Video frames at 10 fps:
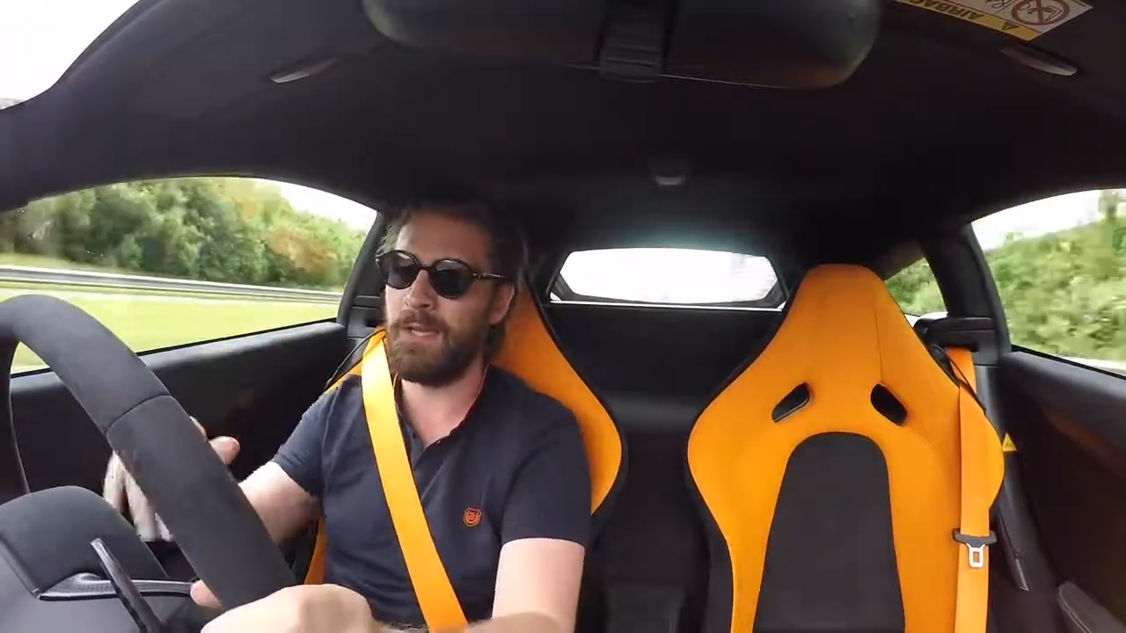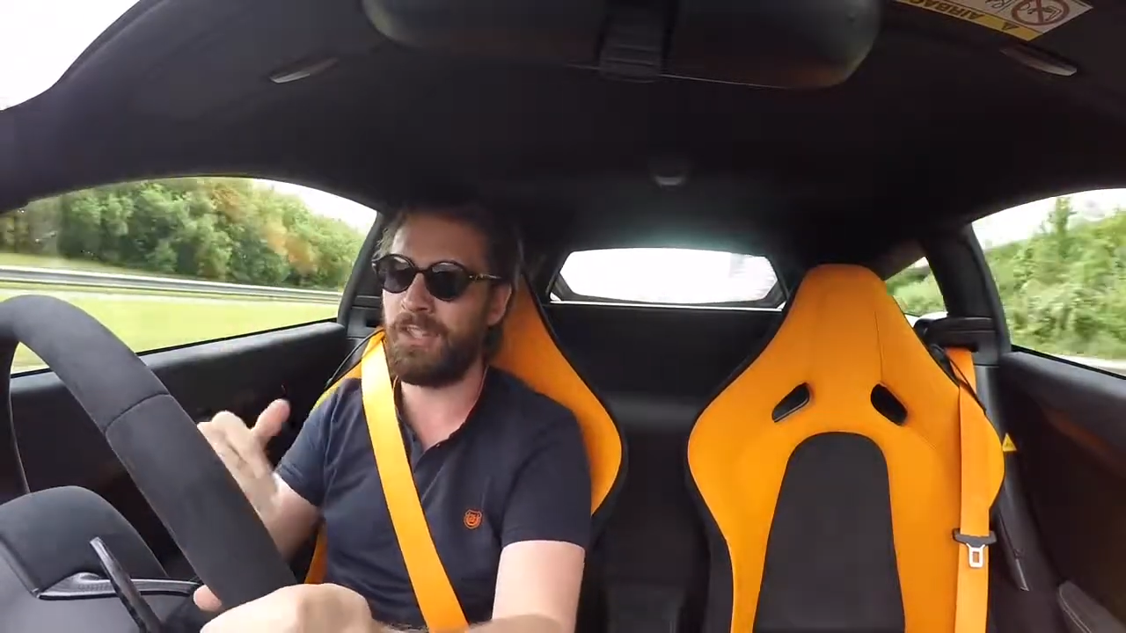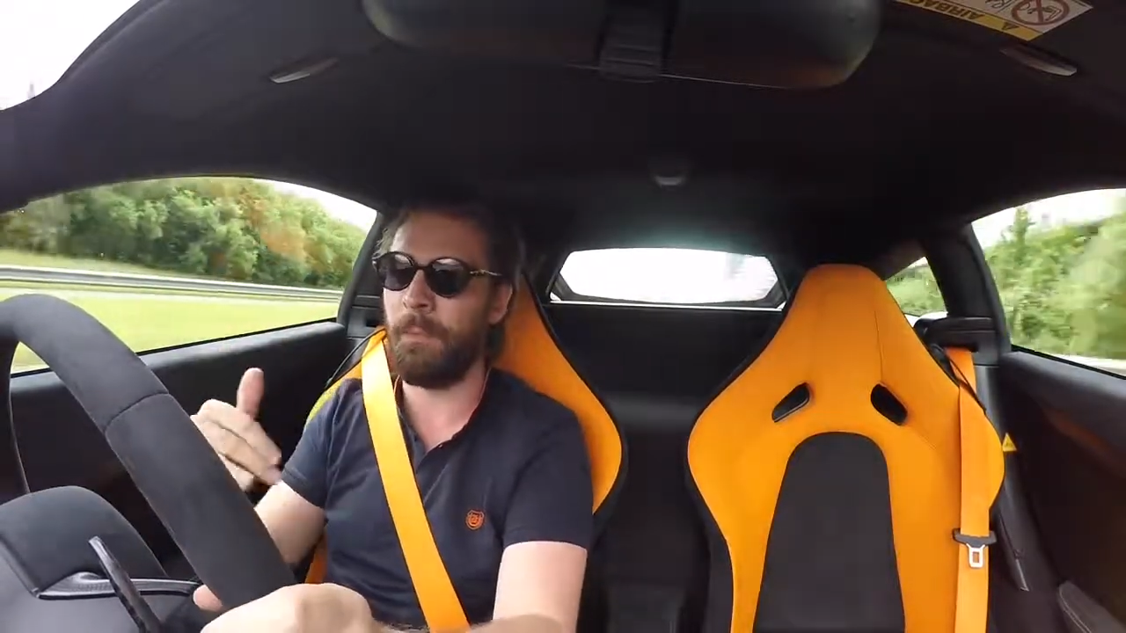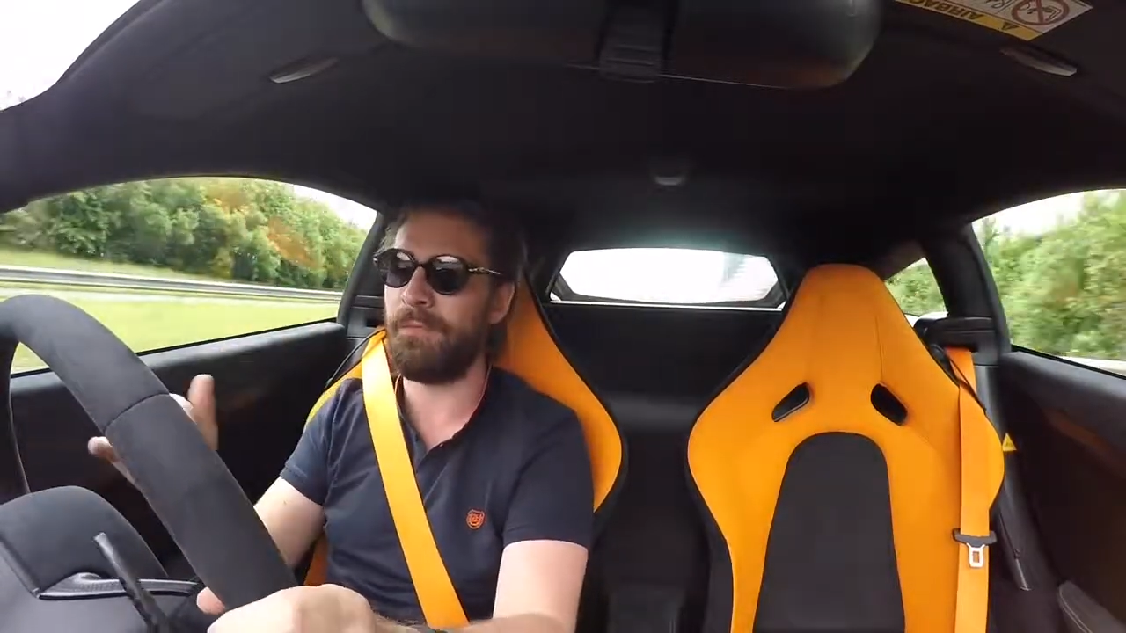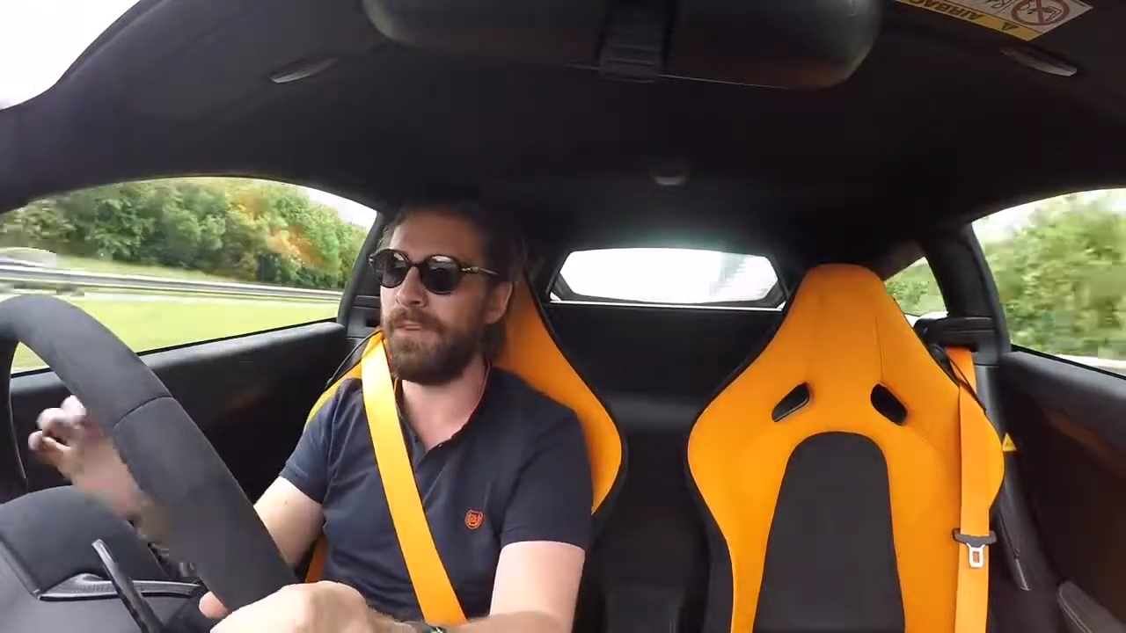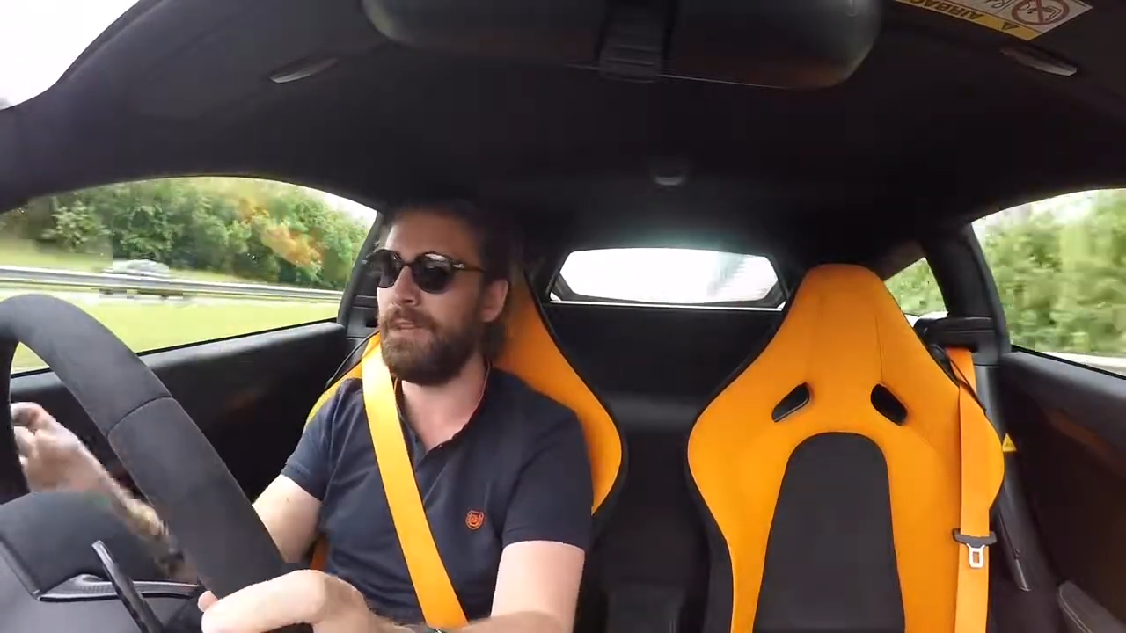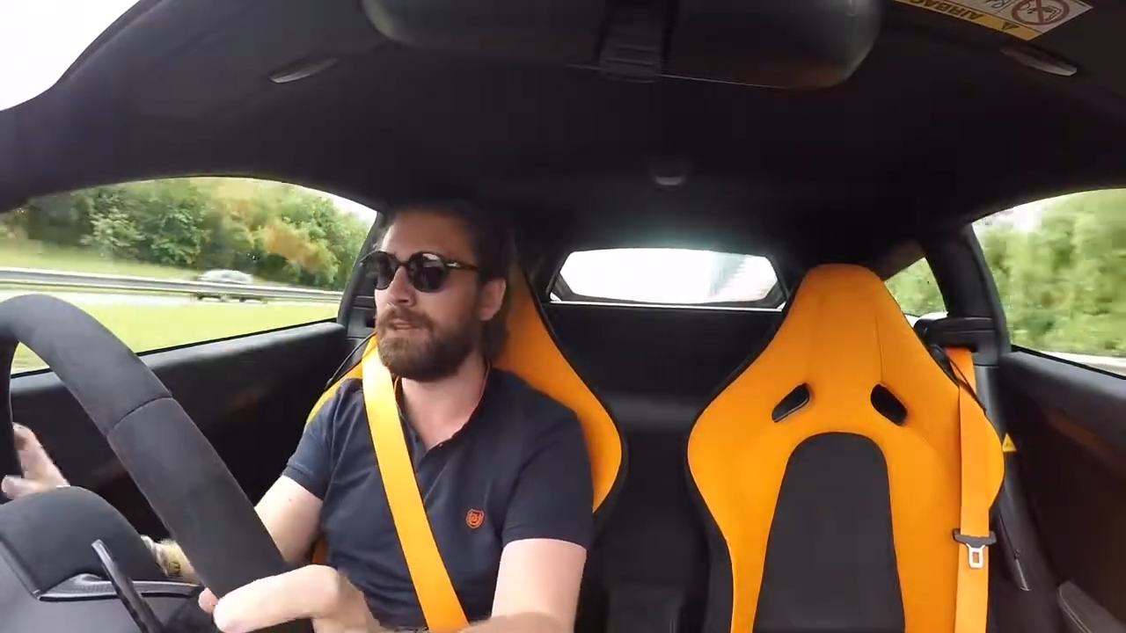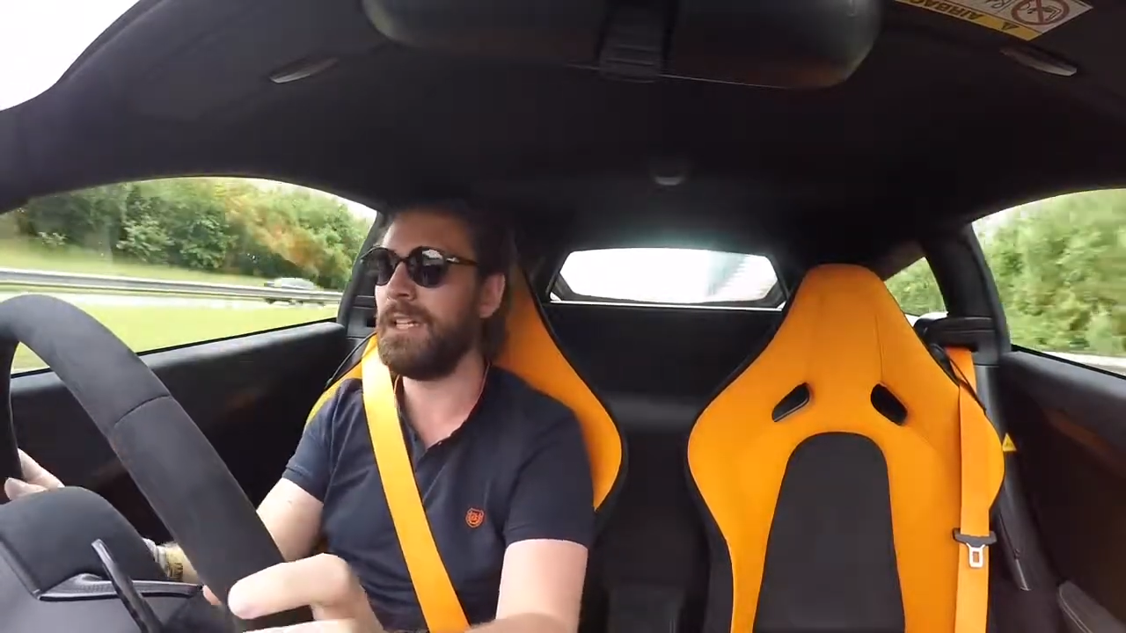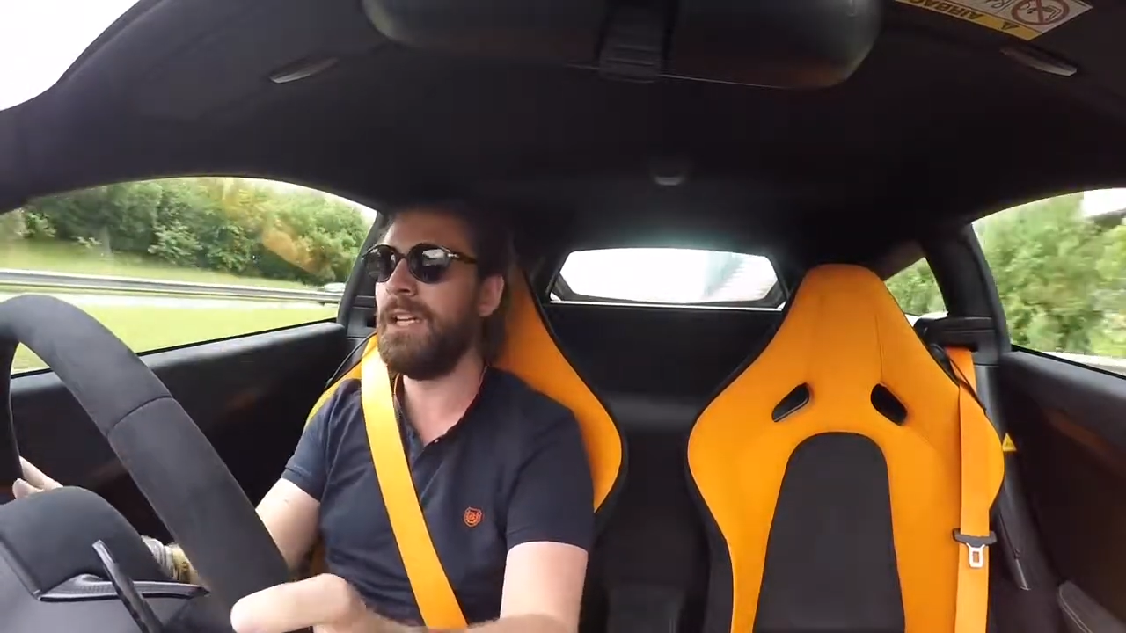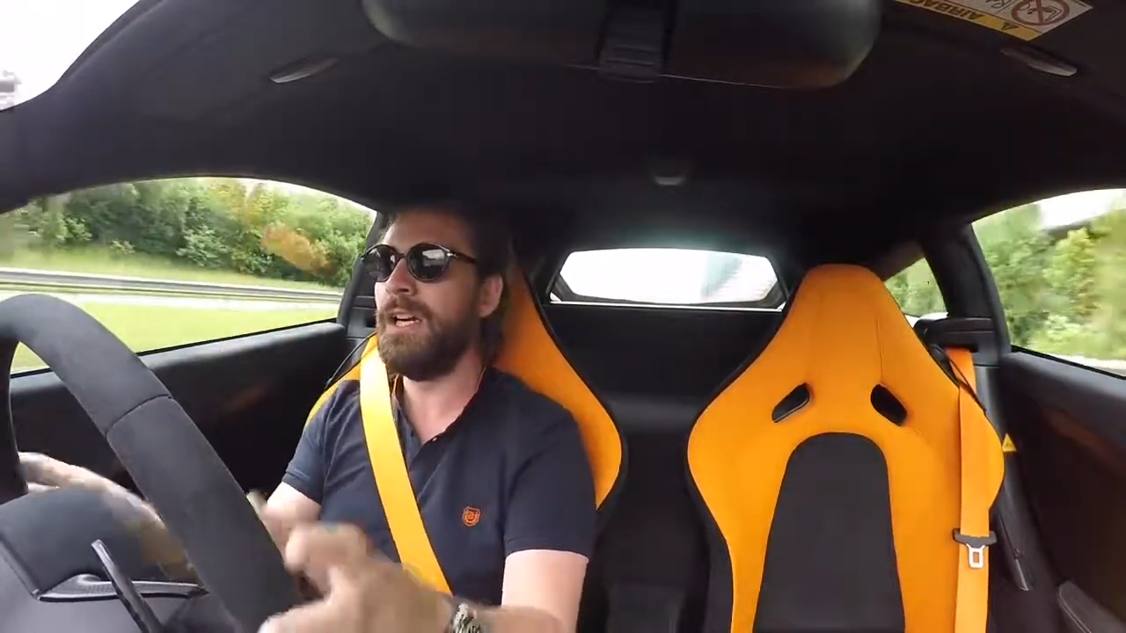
top field,